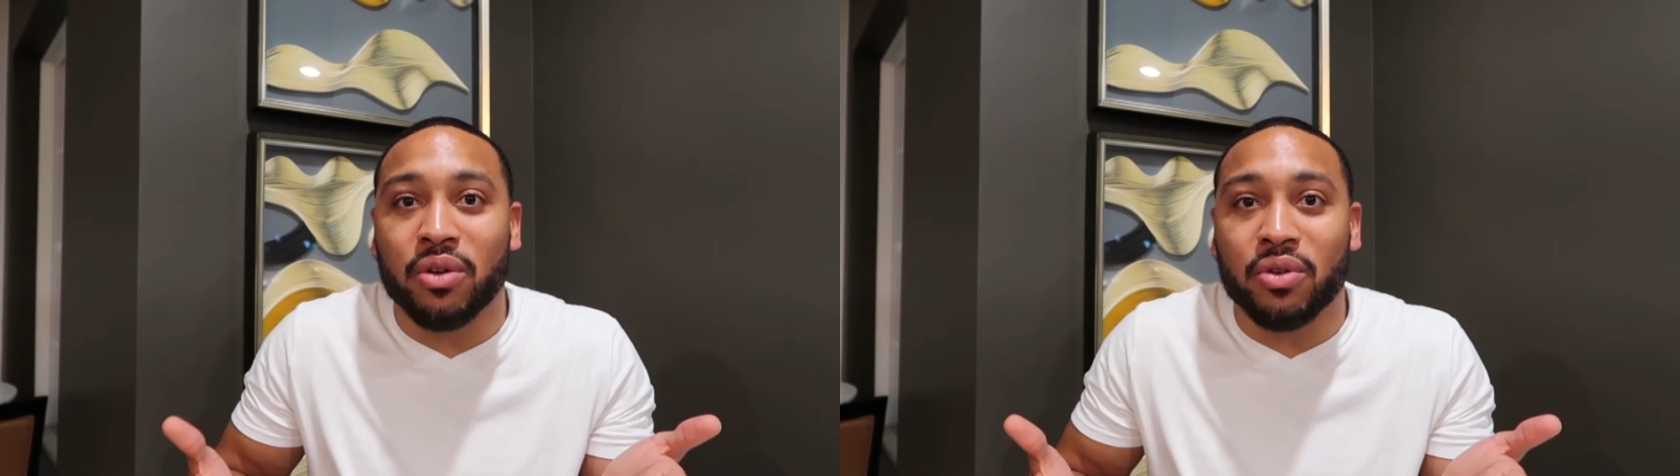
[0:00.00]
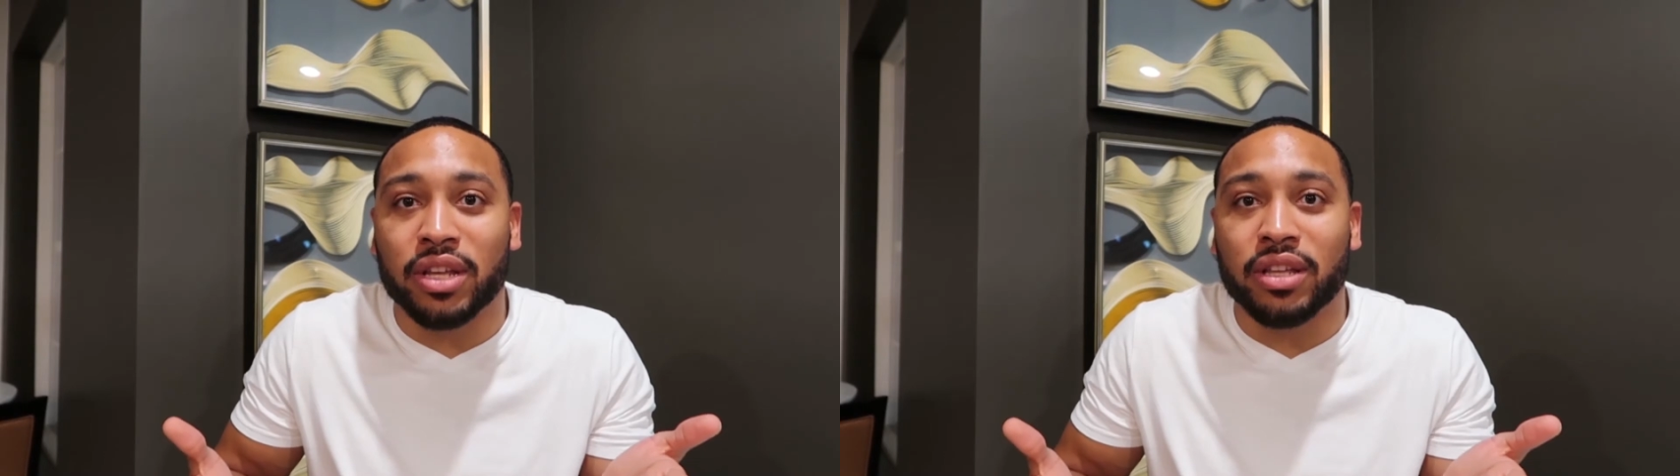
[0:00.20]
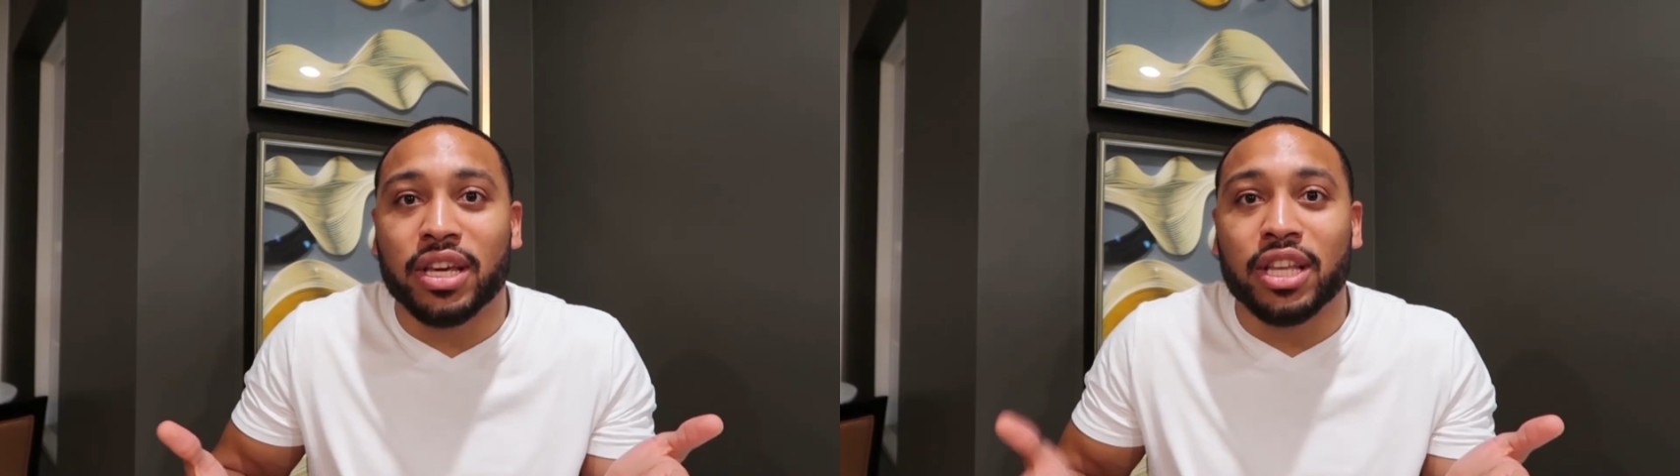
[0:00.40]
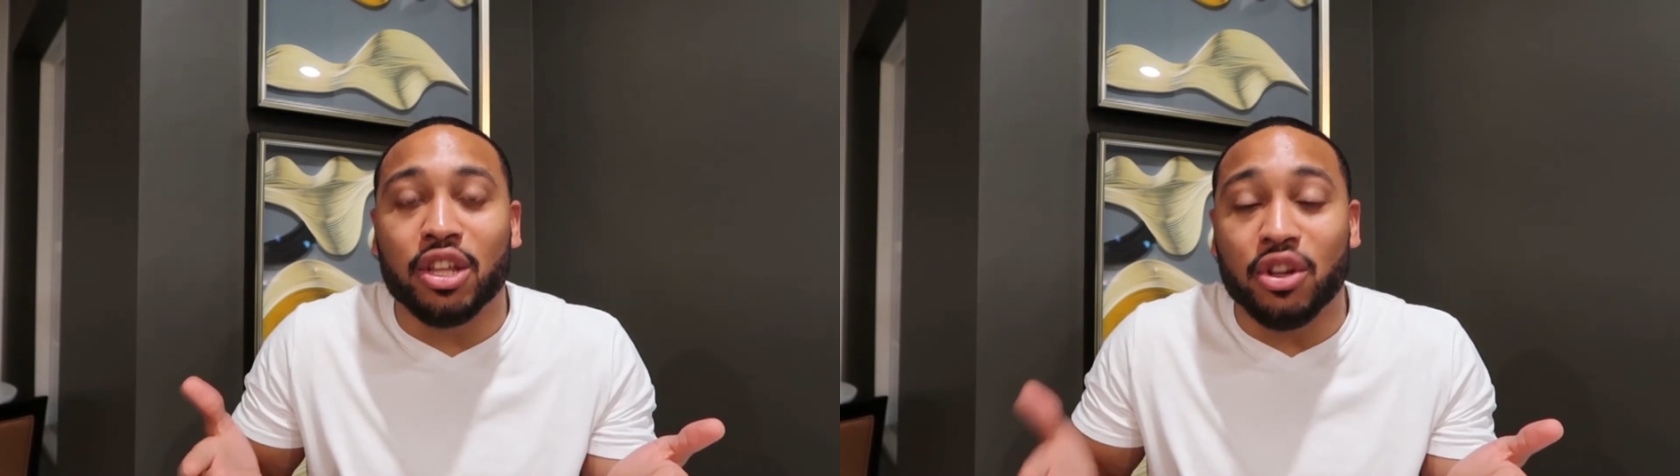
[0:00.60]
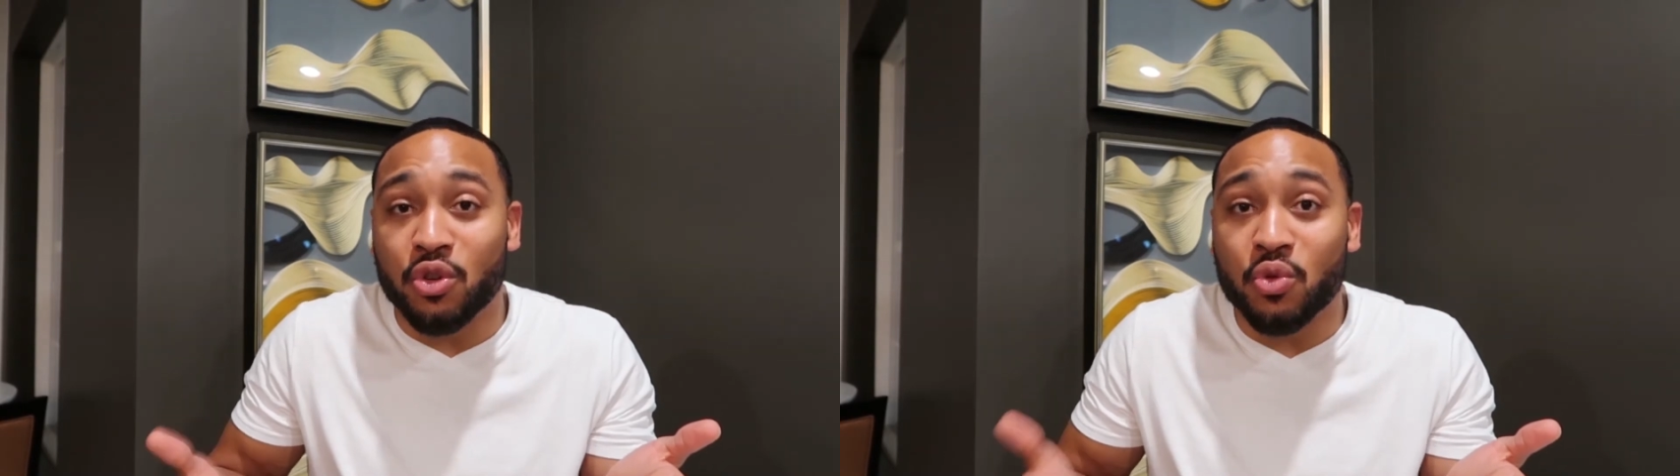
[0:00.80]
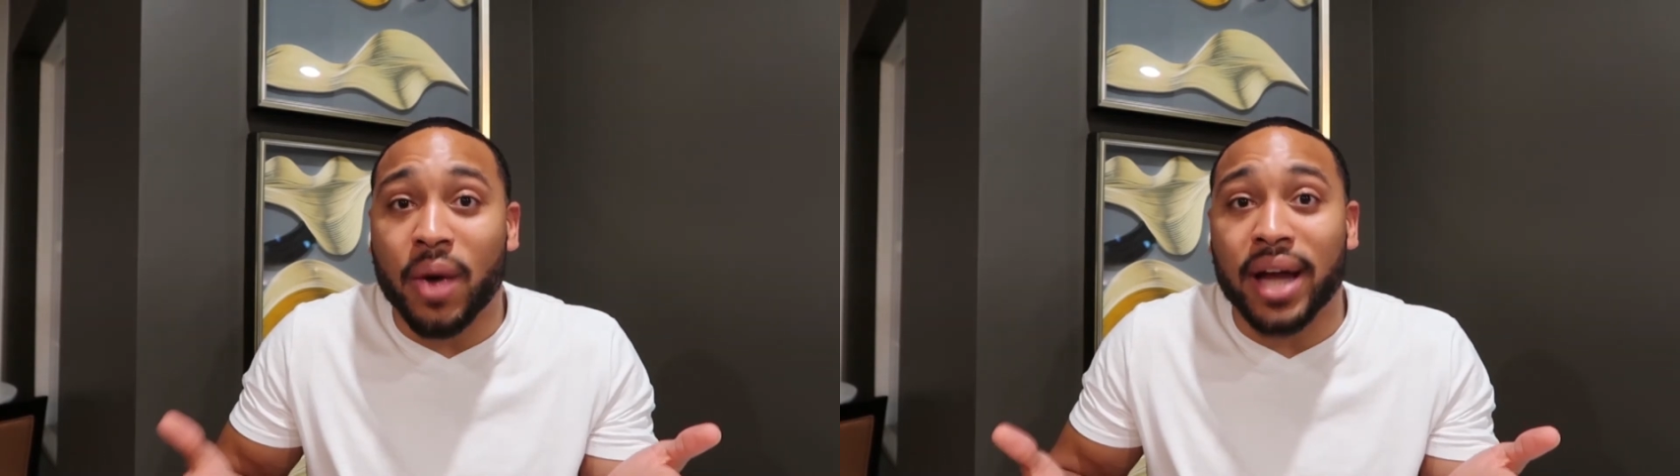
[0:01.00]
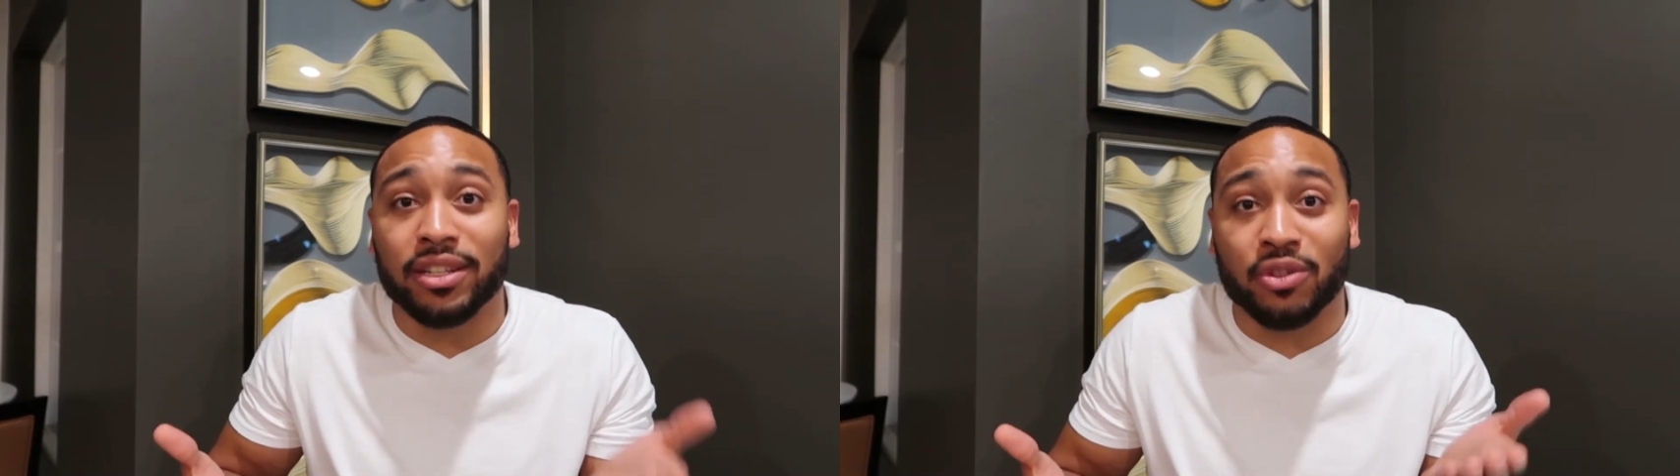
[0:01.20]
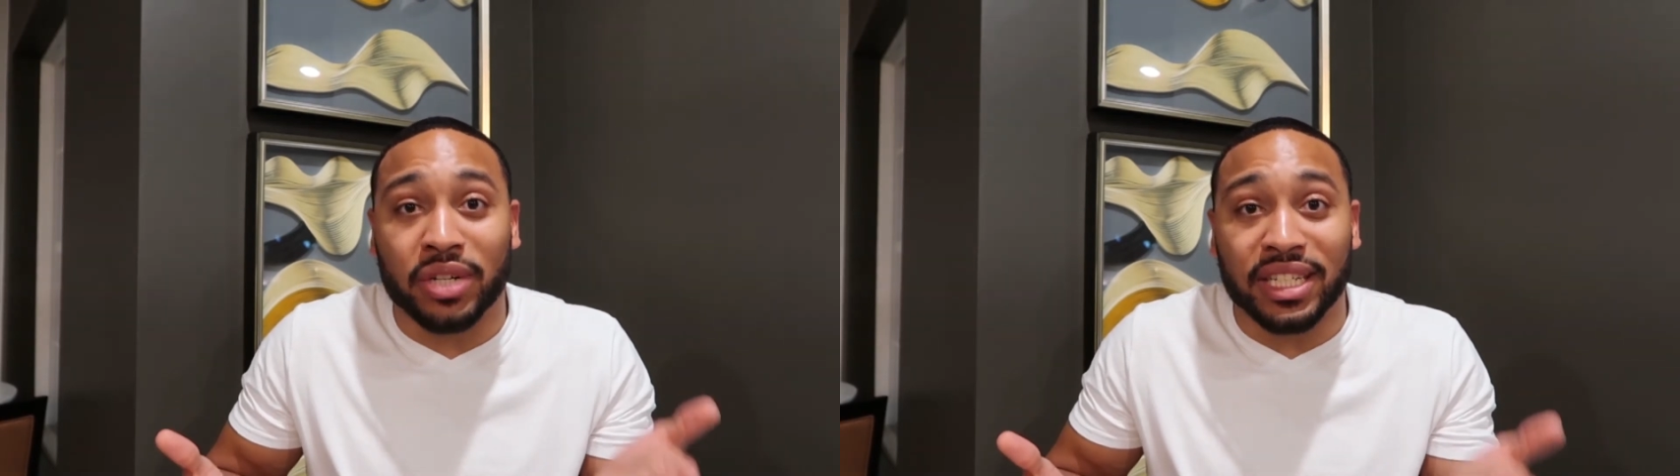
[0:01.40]
on it, the new
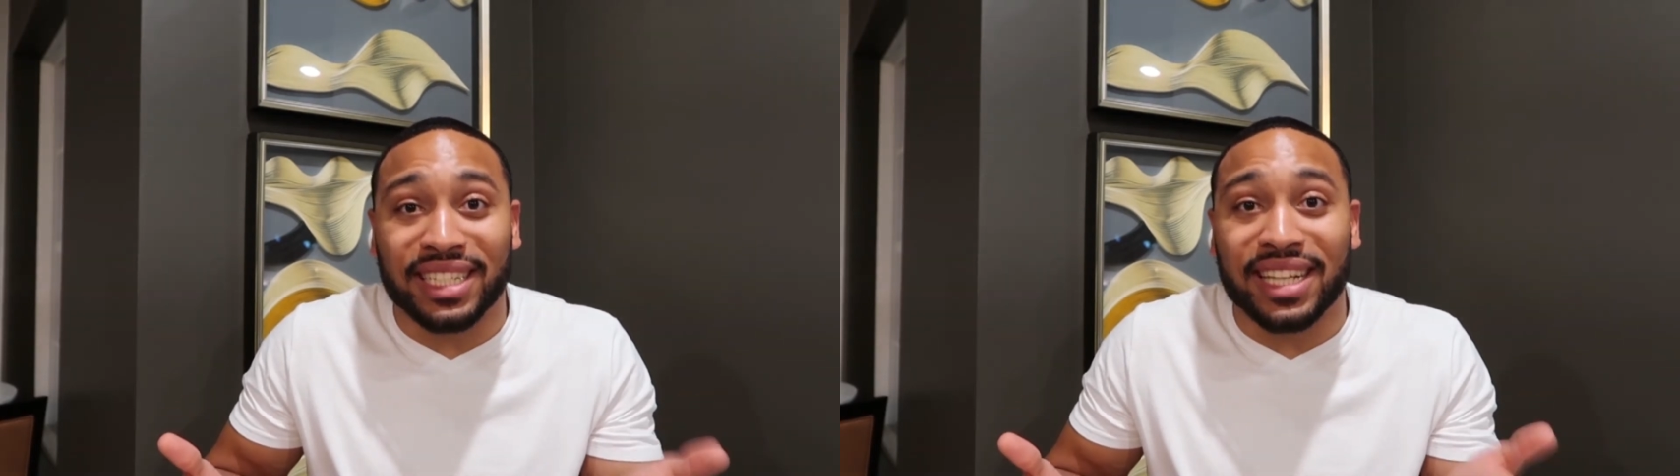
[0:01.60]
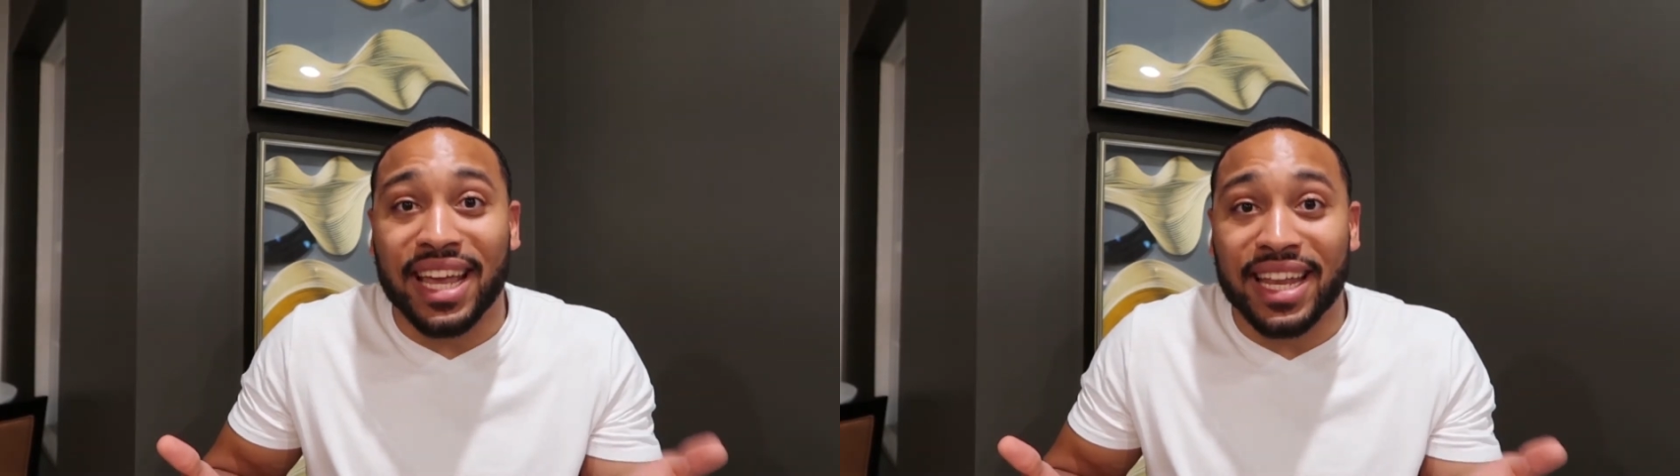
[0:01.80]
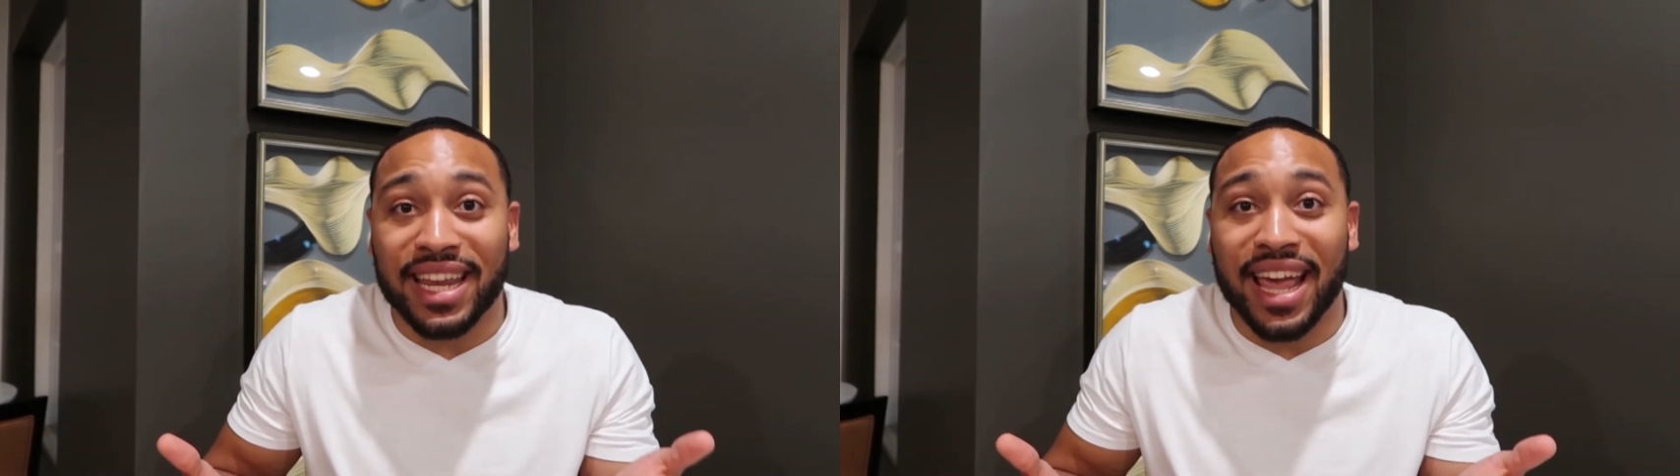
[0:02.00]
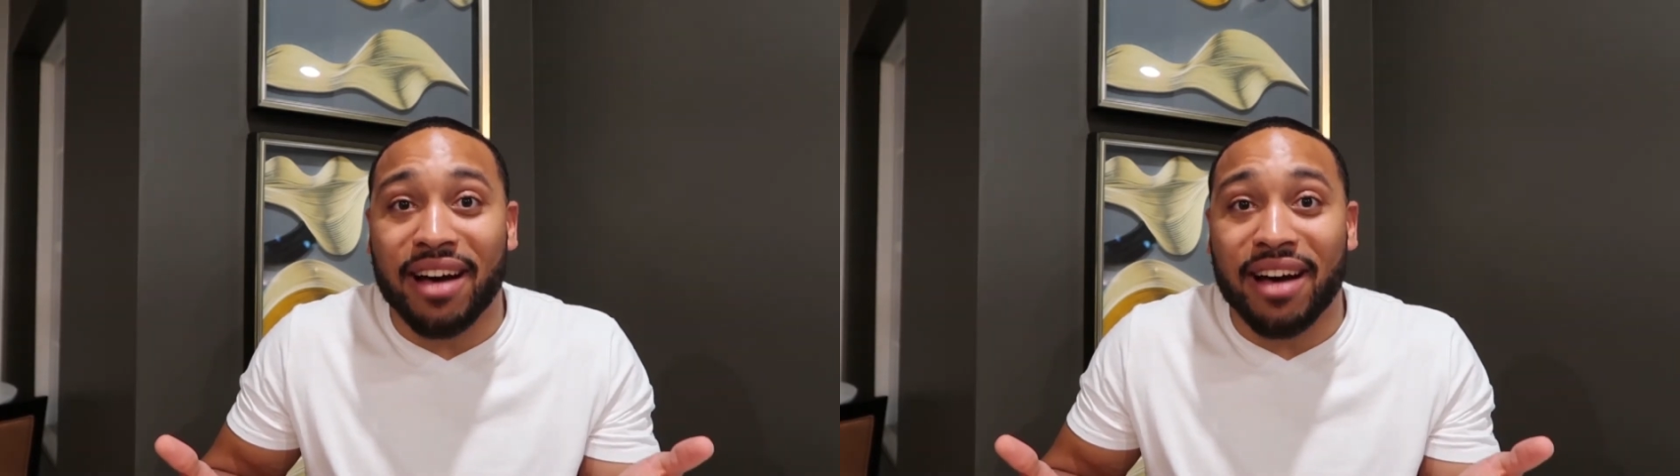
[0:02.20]
white is going to stand